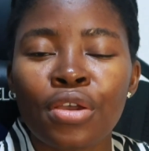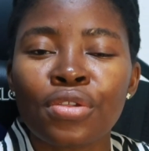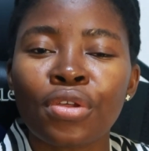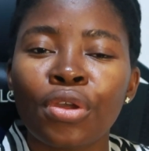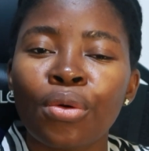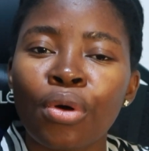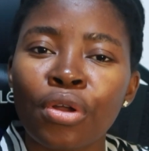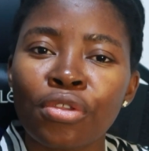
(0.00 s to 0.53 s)

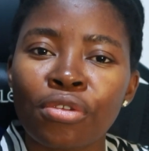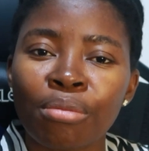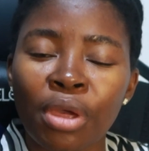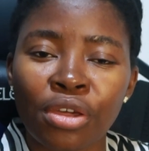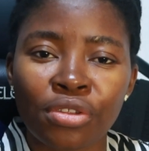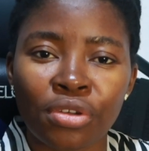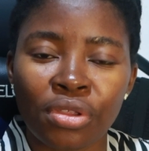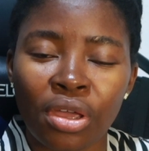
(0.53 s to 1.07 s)
so you want to
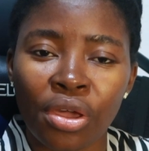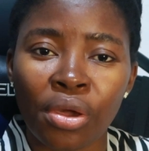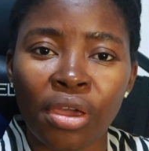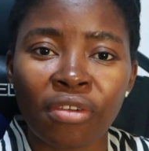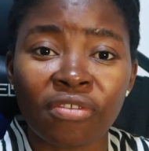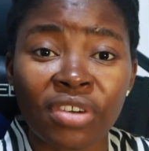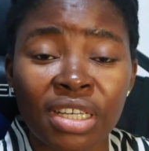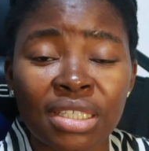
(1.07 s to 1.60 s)
make sure that you're
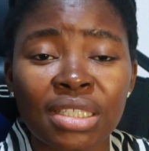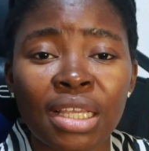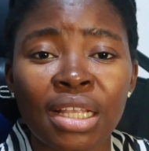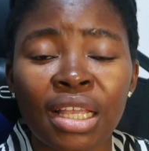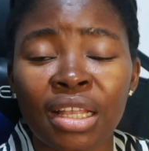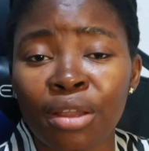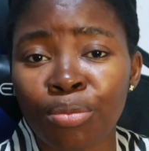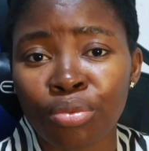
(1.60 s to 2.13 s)

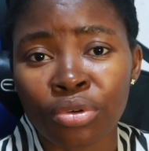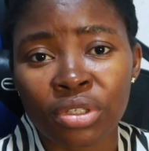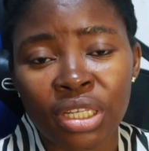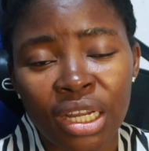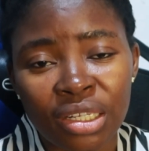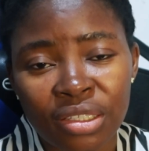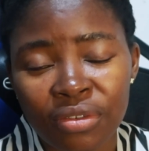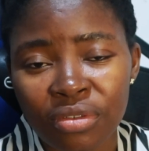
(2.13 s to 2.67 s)
investing in a
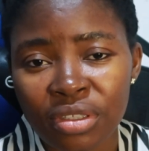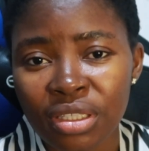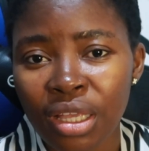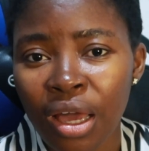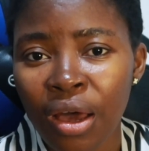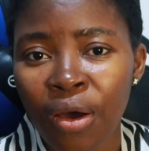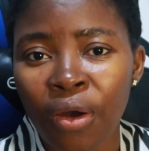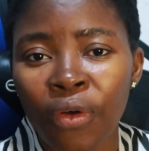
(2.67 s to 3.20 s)
protective
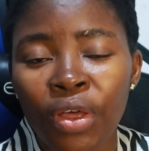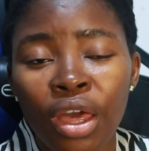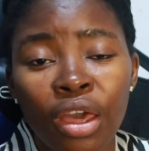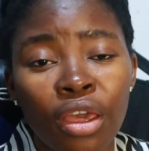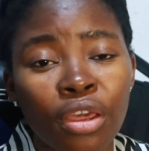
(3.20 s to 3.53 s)
style